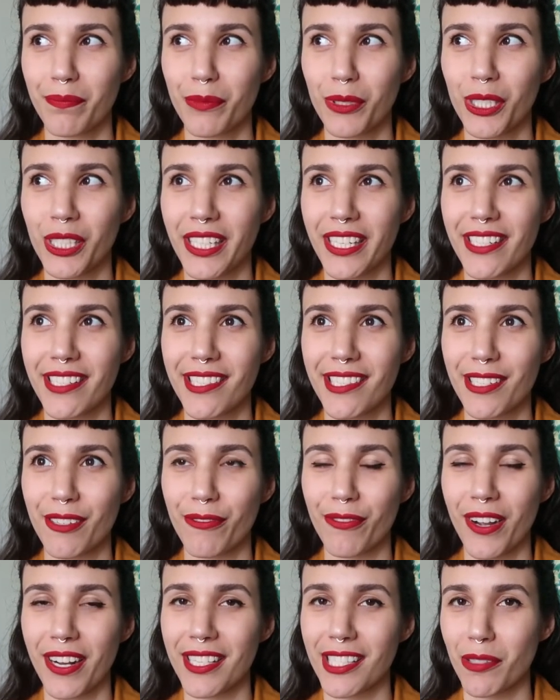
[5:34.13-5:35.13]
place to
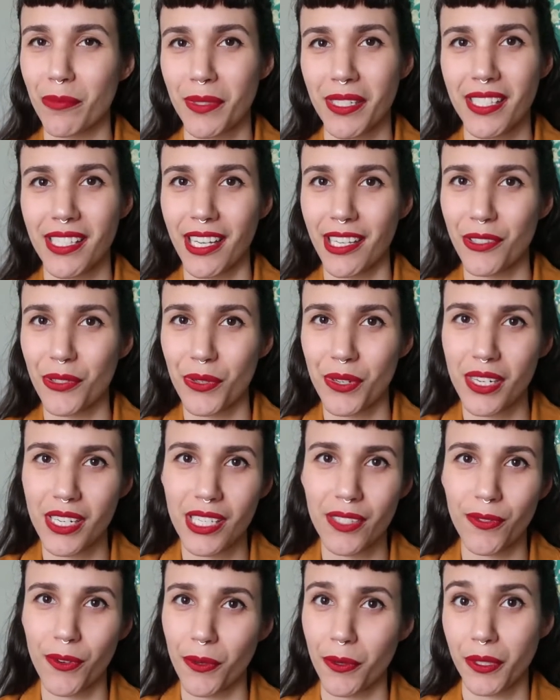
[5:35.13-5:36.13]
find some
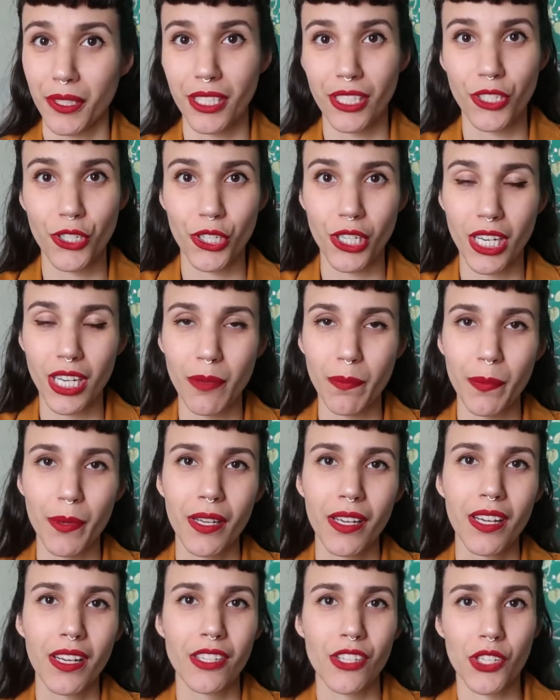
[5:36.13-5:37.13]
accessories for really cheap
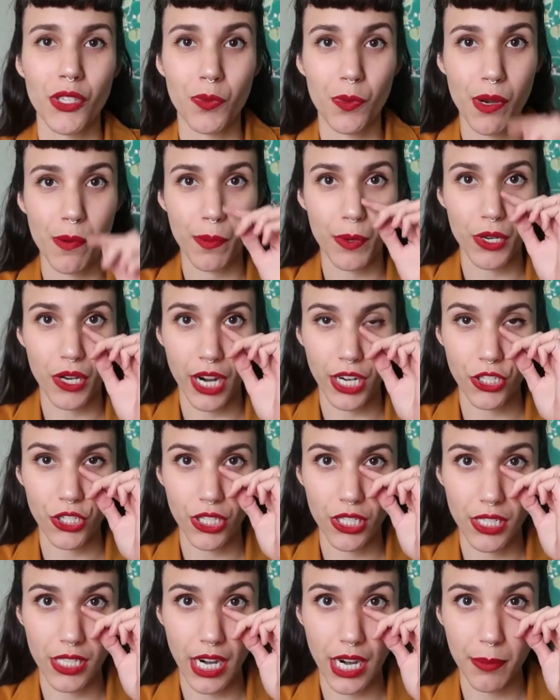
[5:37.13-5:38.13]
just
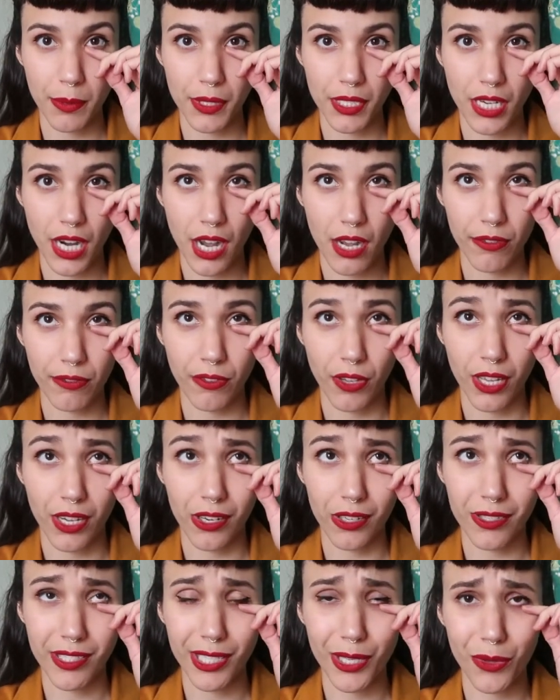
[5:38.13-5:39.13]
reproduction type stuff, and
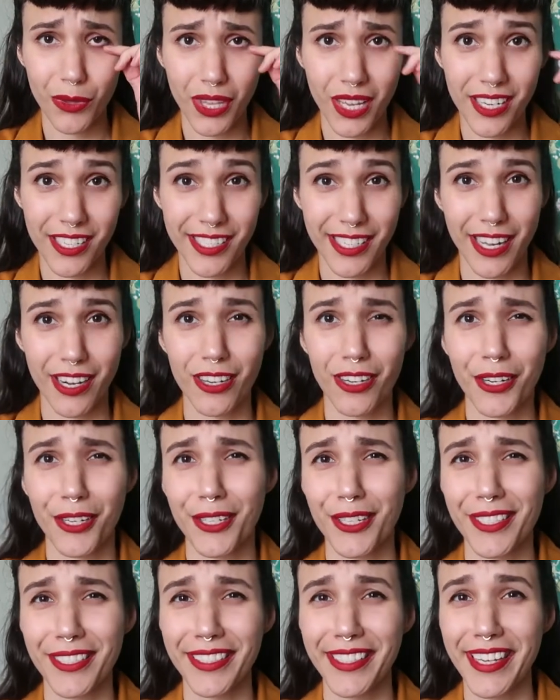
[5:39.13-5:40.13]
also things that are
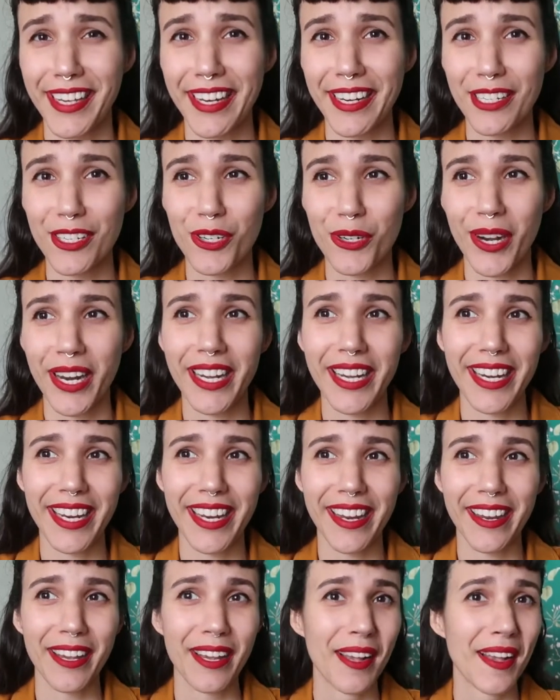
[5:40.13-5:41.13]
currently
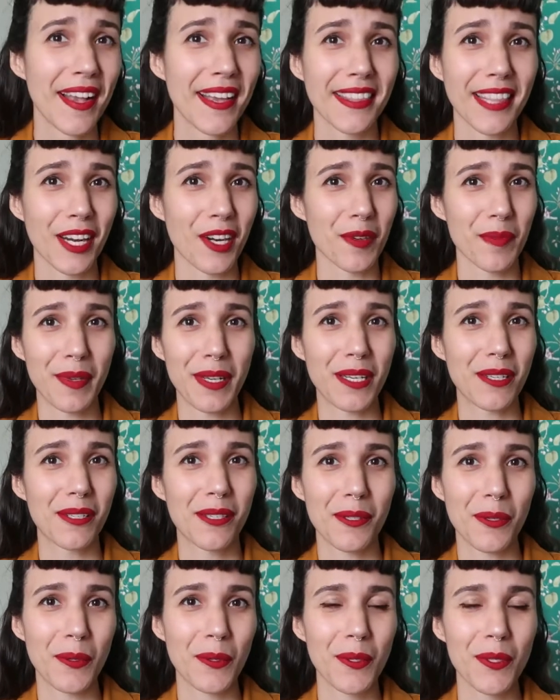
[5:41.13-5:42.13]
trendy that are being
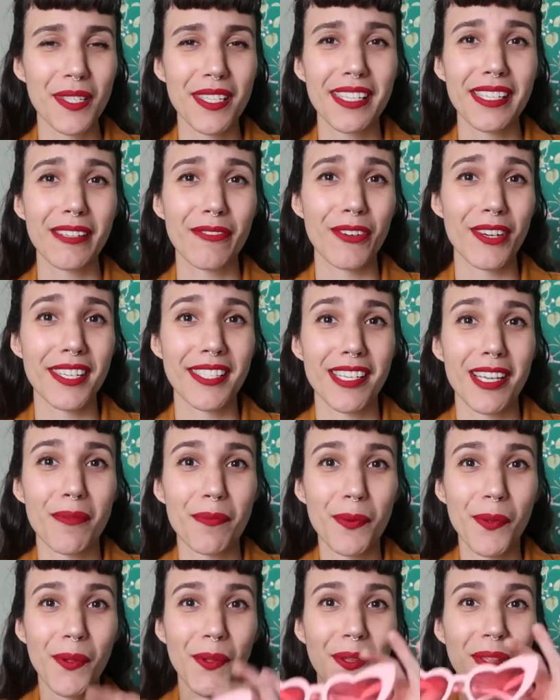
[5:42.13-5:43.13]
sold. For
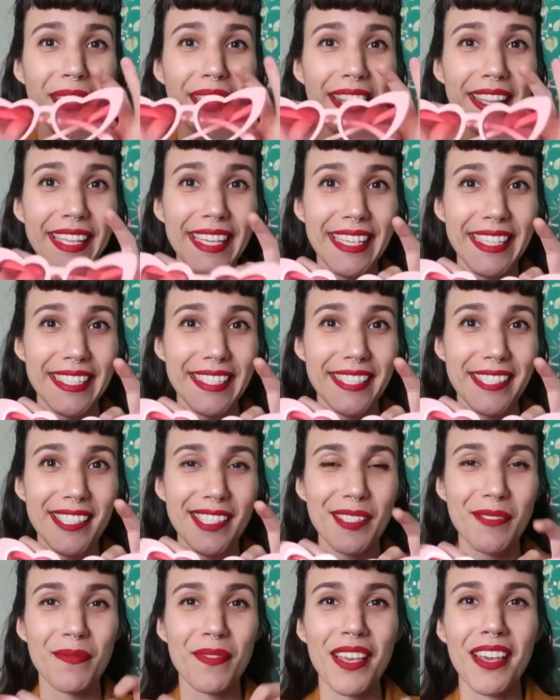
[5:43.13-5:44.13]
example,
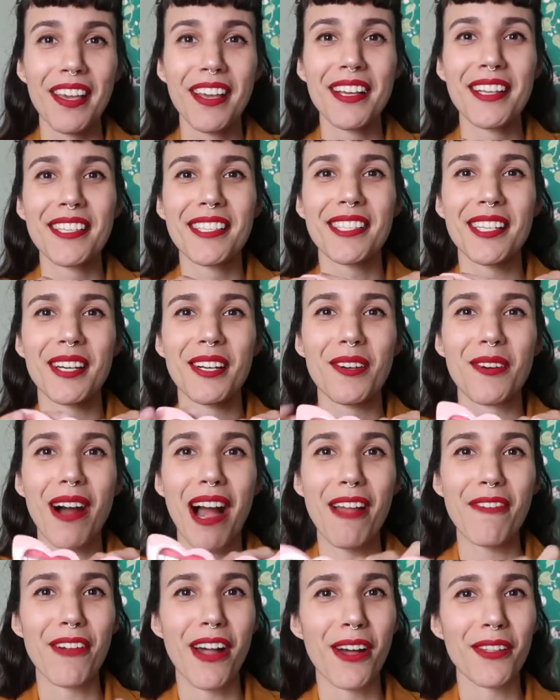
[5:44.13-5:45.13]
these. So
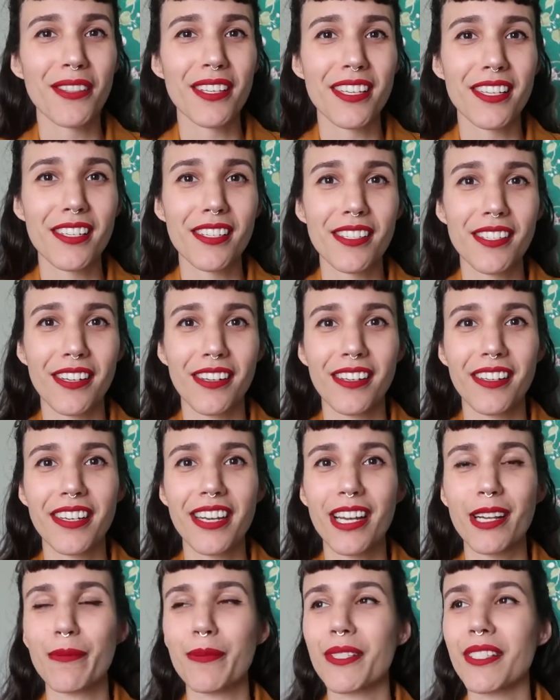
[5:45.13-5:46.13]
I found these on
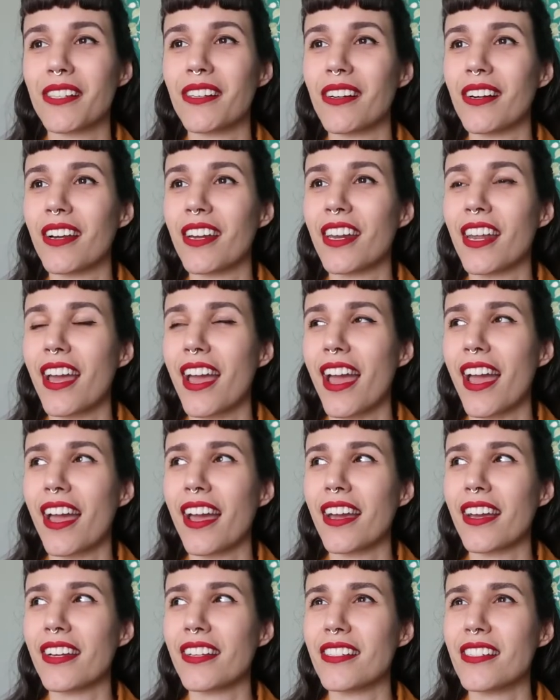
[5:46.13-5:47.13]
Amazon
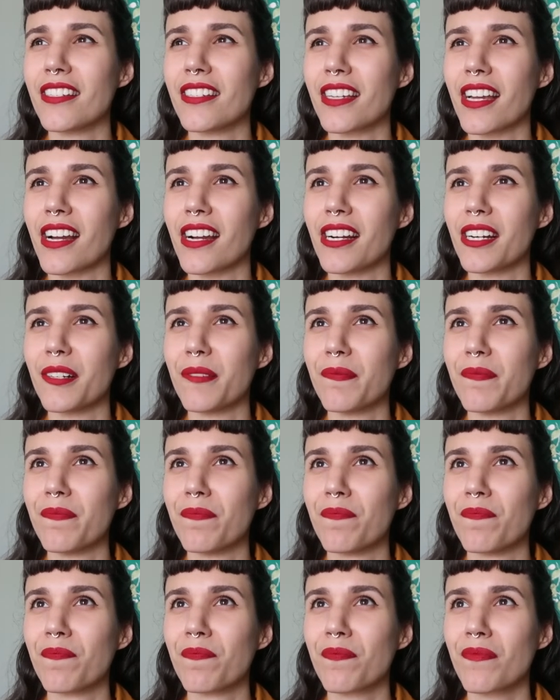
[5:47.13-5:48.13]
and
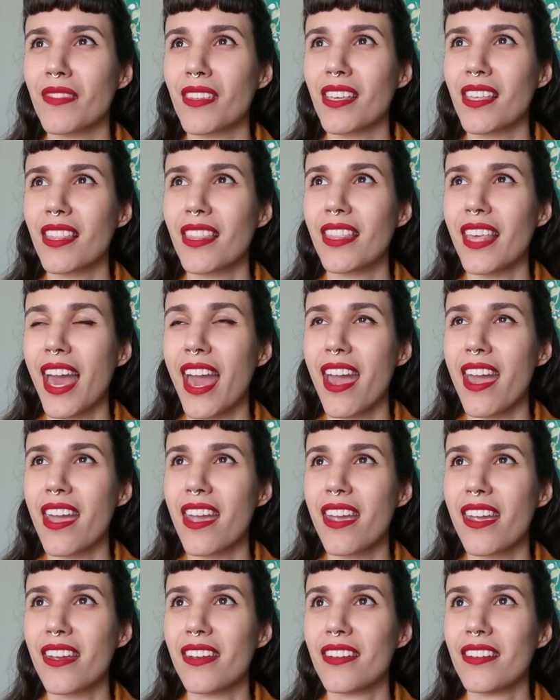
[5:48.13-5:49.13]
um,
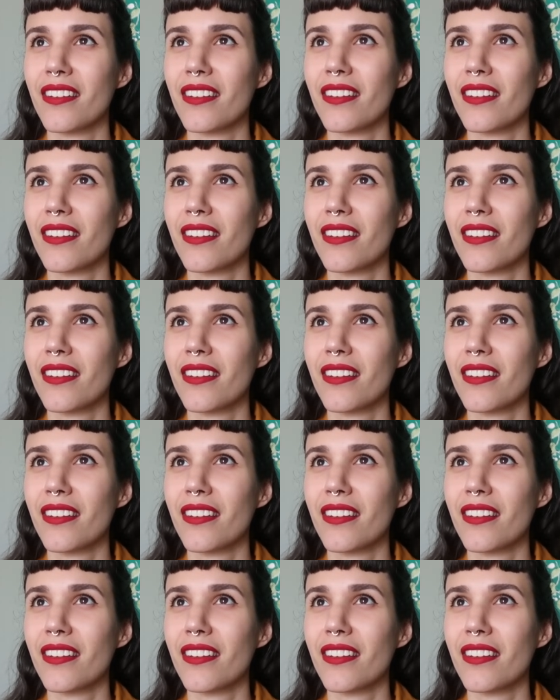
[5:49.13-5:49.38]
they